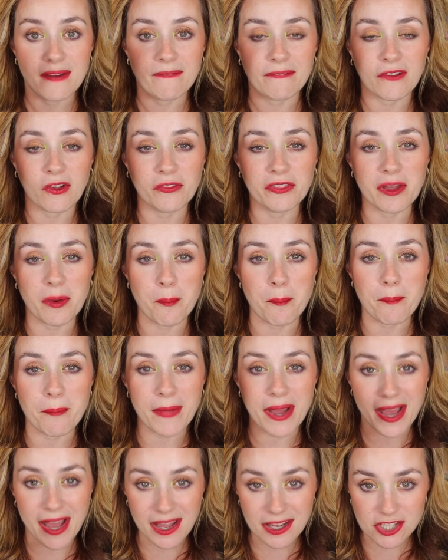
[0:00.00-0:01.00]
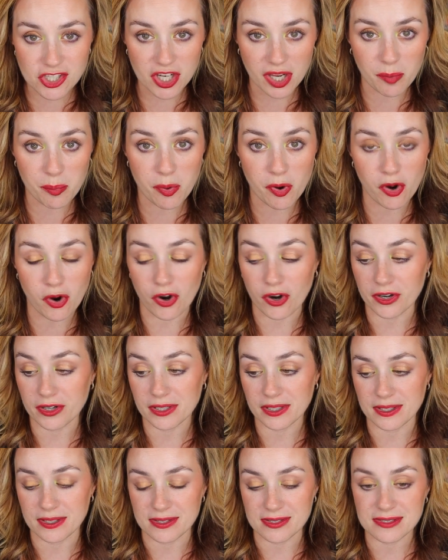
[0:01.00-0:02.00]
Now the magic part
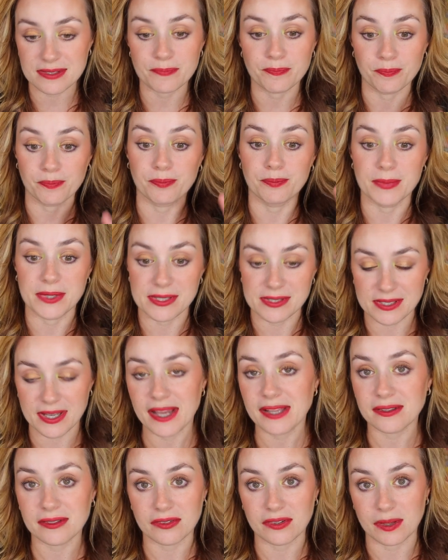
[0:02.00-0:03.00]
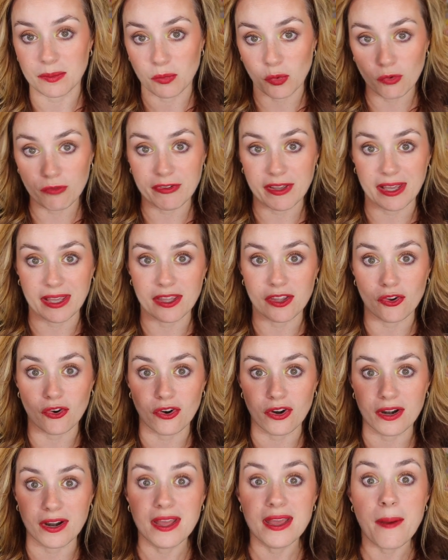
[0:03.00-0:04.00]
is, beside the removing
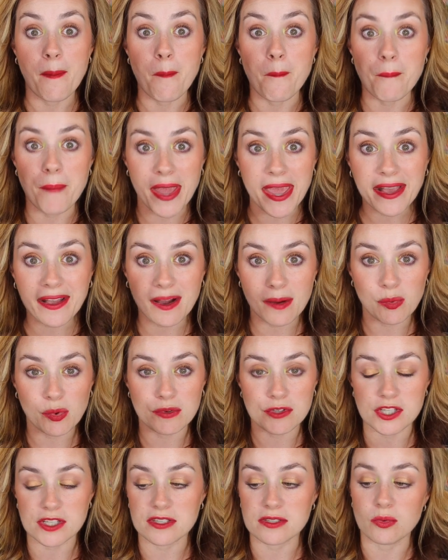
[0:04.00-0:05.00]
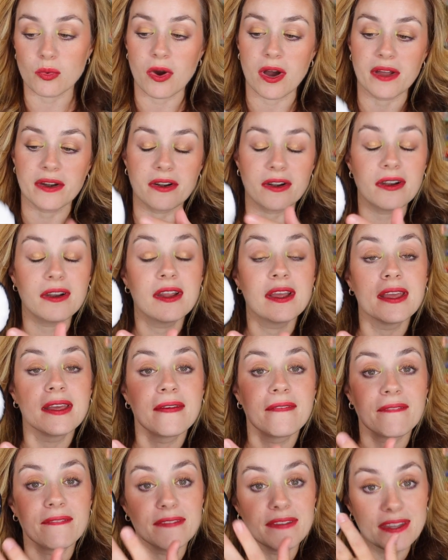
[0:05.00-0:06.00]
your makeup with just water,
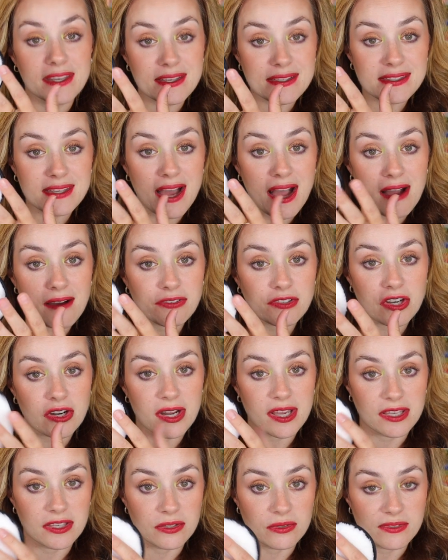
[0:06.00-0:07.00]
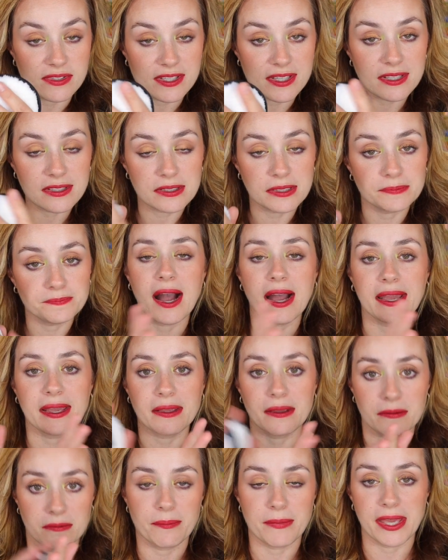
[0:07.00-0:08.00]
this, after I use it,
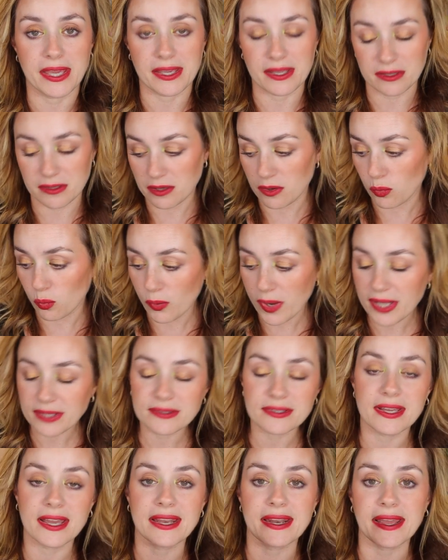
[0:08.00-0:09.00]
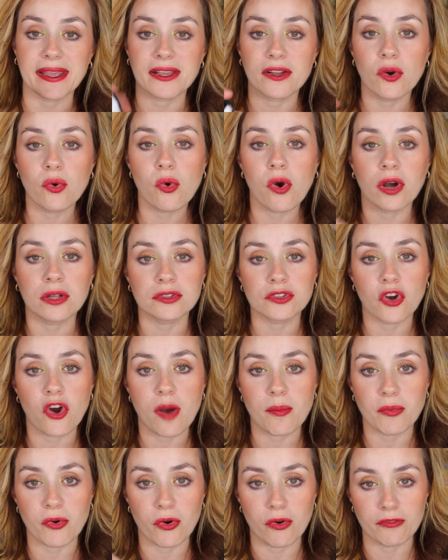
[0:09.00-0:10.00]
I make it wet and I go on
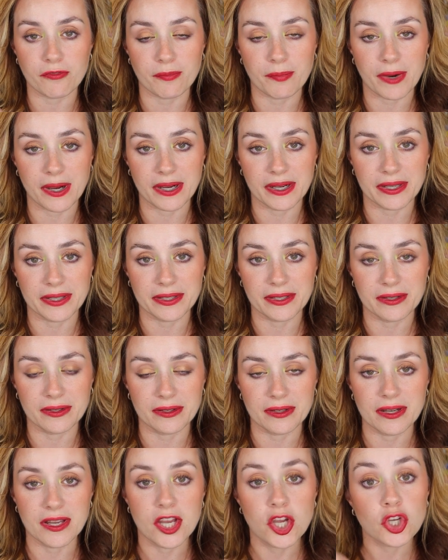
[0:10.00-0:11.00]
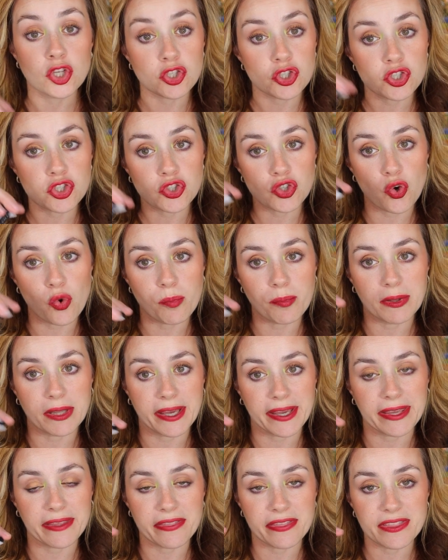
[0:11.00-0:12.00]
top of my soap
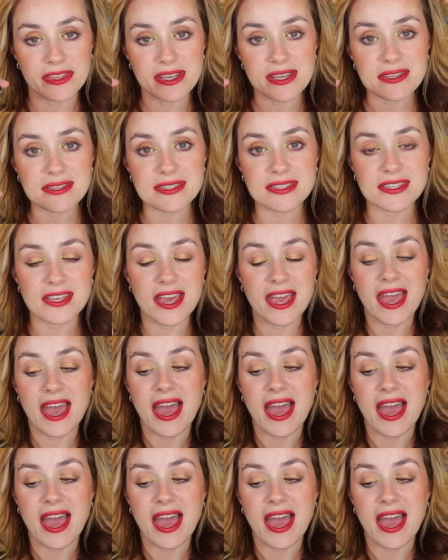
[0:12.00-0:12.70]
like this.